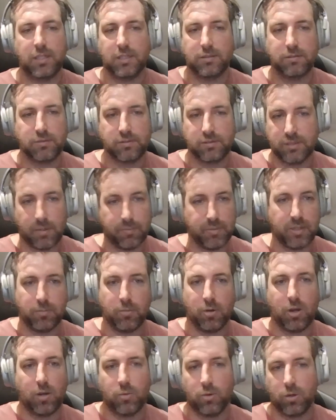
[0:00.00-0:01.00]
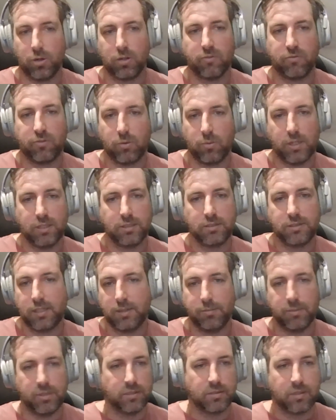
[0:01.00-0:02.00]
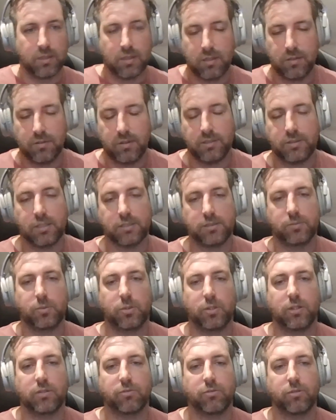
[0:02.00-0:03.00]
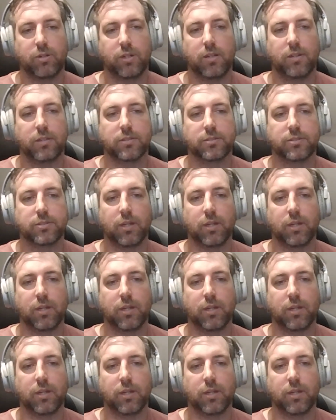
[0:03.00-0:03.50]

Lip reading: And something might work for one team that doesn't work for another.